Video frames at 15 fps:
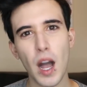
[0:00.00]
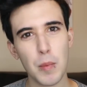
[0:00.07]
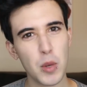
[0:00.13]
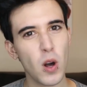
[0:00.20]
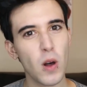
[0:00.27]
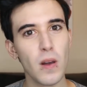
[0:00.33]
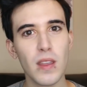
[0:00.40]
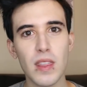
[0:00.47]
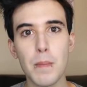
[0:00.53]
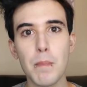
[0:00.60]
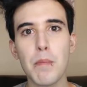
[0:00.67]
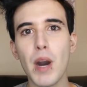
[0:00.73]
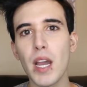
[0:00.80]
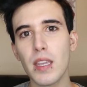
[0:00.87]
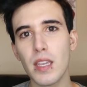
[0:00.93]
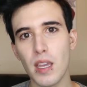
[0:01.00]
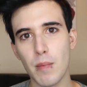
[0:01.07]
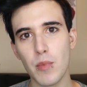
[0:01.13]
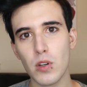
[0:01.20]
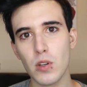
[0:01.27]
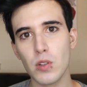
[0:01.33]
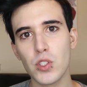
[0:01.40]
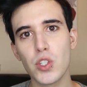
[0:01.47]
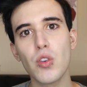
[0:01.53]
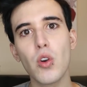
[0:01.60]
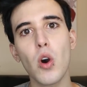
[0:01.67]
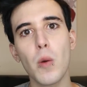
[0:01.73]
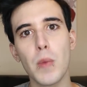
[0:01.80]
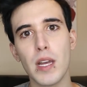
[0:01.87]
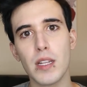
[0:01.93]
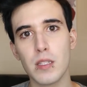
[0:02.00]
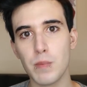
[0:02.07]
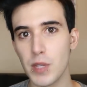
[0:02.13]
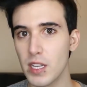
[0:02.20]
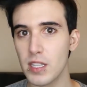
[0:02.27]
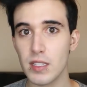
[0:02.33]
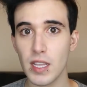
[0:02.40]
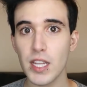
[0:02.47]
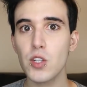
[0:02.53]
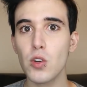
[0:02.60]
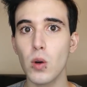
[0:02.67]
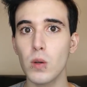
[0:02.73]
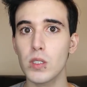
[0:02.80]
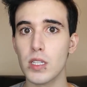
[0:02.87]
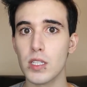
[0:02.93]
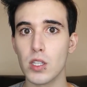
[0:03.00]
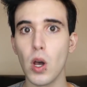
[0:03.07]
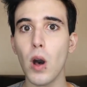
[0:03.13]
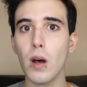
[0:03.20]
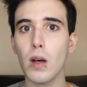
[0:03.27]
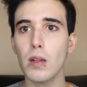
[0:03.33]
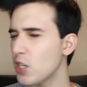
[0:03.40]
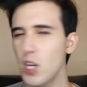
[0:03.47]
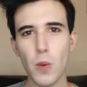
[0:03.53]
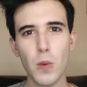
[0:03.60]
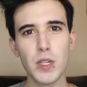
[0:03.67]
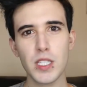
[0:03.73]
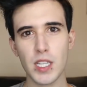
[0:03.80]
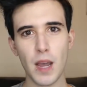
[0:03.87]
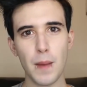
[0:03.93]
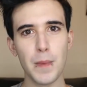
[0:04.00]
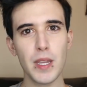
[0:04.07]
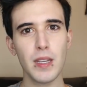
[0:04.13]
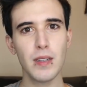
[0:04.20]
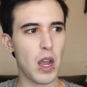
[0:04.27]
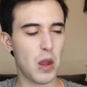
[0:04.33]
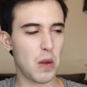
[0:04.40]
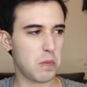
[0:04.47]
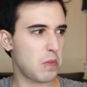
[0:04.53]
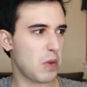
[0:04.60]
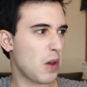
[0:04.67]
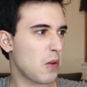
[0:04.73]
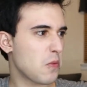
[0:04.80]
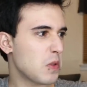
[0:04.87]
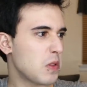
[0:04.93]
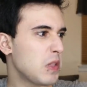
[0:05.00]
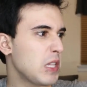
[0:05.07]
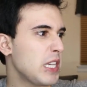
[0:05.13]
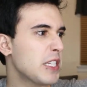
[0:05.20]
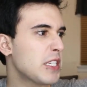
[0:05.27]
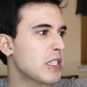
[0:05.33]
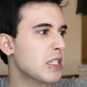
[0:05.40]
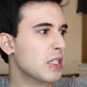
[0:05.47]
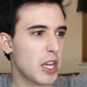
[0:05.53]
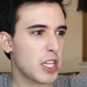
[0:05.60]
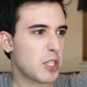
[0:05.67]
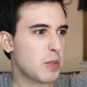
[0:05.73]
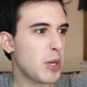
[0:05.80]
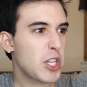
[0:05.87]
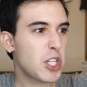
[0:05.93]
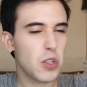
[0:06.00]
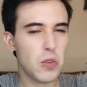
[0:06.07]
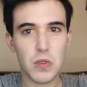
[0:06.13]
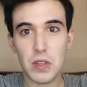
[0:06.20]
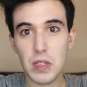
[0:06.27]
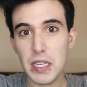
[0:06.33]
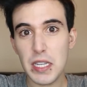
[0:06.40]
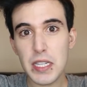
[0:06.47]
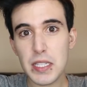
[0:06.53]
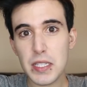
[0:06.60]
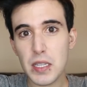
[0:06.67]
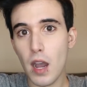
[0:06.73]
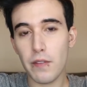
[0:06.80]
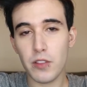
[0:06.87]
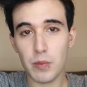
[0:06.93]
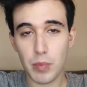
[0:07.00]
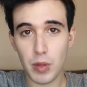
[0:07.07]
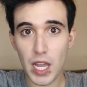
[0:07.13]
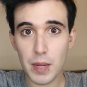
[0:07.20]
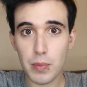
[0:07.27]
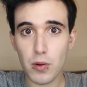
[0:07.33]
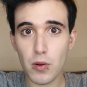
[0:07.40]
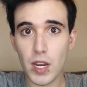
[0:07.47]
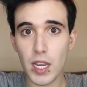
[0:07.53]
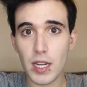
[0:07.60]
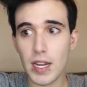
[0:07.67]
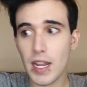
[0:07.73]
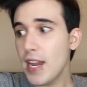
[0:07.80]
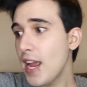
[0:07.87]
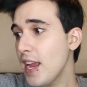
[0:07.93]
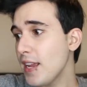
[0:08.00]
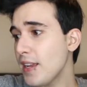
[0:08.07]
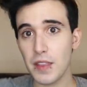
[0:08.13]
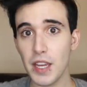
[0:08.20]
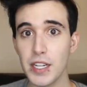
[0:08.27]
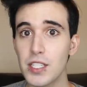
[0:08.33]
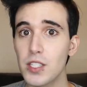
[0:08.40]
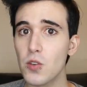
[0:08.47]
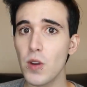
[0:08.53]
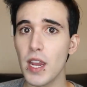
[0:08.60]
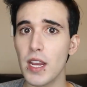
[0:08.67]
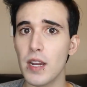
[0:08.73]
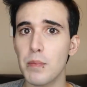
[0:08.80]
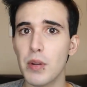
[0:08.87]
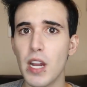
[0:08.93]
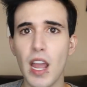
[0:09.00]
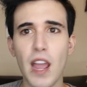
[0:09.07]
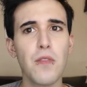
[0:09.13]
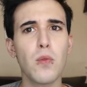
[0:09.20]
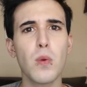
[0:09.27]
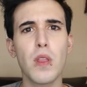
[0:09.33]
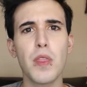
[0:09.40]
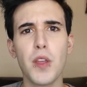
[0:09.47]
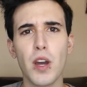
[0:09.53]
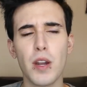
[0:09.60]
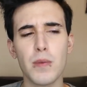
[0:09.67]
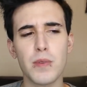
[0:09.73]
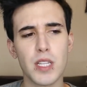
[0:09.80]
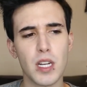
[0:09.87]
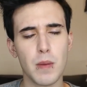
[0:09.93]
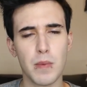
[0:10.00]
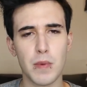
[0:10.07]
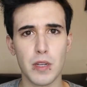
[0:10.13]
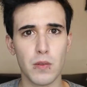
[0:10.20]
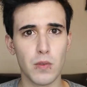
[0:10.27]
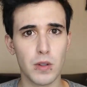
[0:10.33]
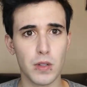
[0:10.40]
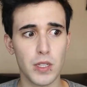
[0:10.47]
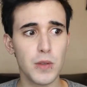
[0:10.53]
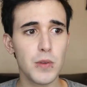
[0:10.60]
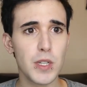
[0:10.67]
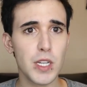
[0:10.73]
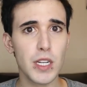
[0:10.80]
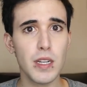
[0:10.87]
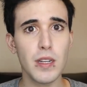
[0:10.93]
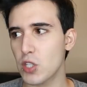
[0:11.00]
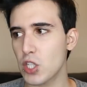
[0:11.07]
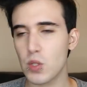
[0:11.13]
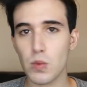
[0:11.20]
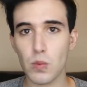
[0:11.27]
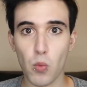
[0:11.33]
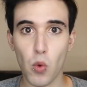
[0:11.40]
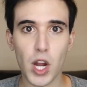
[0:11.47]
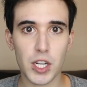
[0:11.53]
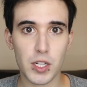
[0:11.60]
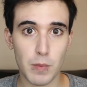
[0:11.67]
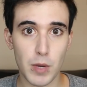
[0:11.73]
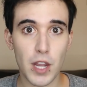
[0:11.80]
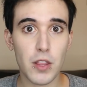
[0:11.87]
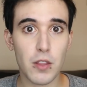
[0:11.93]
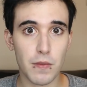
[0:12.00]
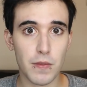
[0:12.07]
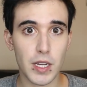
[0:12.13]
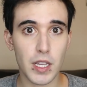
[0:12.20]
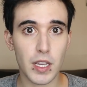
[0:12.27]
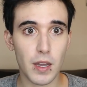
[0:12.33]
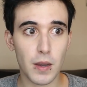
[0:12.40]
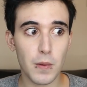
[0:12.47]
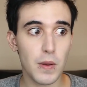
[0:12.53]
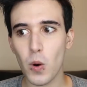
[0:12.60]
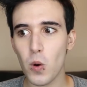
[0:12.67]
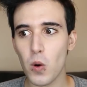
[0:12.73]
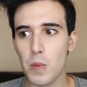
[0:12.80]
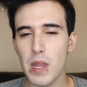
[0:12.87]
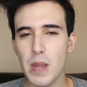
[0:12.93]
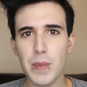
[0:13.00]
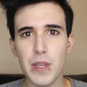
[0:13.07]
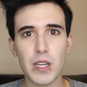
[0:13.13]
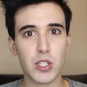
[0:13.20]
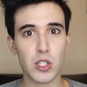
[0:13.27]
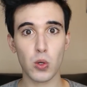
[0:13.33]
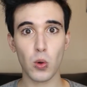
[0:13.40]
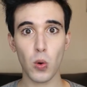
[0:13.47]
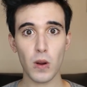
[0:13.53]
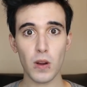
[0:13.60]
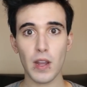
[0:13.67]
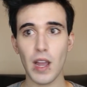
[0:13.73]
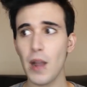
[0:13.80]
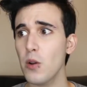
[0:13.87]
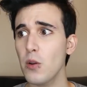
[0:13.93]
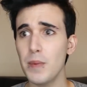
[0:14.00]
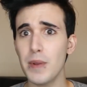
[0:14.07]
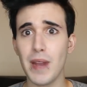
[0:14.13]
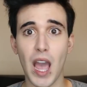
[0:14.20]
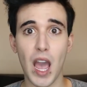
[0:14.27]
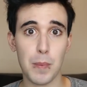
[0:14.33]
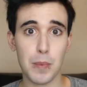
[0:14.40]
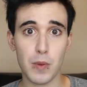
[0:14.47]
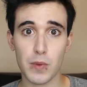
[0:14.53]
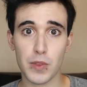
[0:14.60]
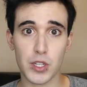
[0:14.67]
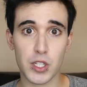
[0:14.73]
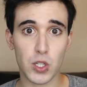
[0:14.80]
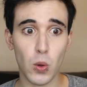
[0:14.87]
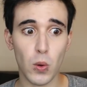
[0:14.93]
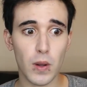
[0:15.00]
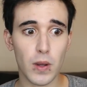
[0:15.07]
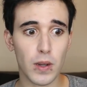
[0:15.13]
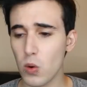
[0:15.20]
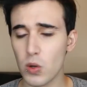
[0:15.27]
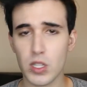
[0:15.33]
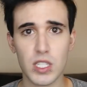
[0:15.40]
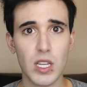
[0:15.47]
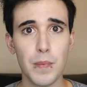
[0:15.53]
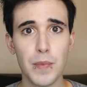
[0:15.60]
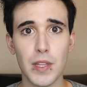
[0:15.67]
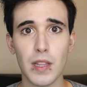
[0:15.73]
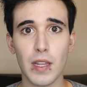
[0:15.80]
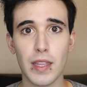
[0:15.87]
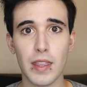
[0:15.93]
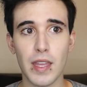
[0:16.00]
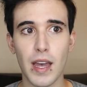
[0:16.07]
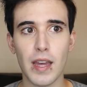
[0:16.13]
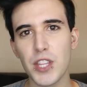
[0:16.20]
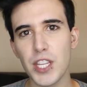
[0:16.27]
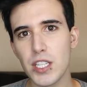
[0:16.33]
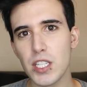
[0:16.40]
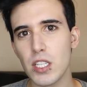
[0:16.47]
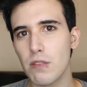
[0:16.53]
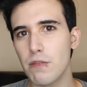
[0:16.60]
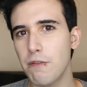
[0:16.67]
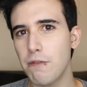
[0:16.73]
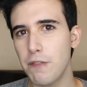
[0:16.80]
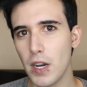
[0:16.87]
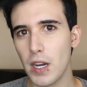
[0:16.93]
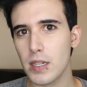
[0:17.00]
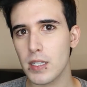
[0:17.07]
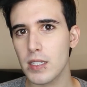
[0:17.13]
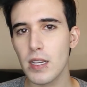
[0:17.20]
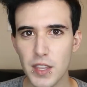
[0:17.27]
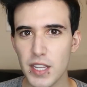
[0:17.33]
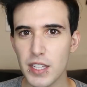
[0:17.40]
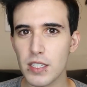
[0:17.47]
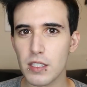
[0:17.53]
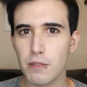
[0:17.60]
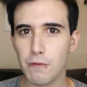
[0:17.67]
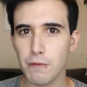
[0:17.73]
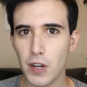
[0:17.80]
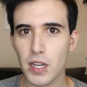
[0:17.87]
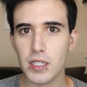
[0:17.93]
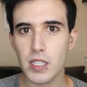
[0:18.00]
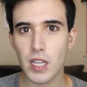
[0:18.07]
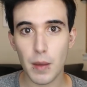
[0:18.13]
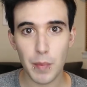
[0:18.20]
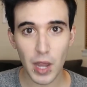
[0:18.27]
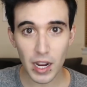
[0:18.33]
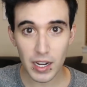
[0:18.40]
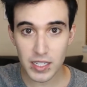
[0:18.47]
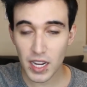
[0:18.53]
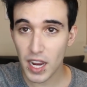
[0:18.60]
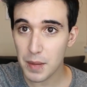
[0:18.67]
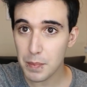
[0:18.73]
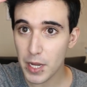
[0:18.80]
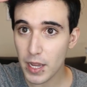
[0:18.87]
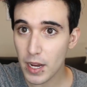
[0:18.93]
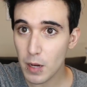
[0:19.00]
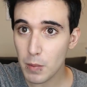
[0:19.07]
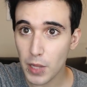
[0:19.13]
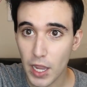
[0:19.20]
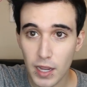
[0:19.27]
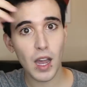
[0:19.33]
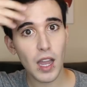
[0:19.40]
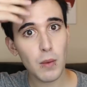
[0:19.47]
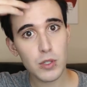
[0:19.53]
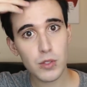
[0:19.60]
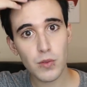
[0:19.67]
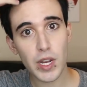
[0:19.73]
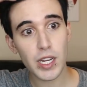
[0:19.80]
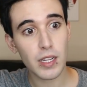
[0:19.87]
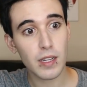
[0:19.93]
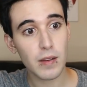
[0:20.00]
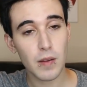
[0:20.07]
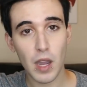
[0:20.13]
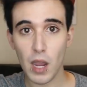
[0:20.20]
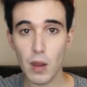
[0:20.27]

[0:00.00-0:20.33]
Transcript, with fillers: I'm calling them My Chemical Trollmance because they trolled us all. You know what's coming? A, a release, a special release of The Black Parade. And hey, that's great, but everyone thought it was gonna be a reunion, just watch my other video, or maybe a tour. I would've been happy with a tour, or something like that. This is fucked. This is fucked up. I dyed my hair black. I was ready.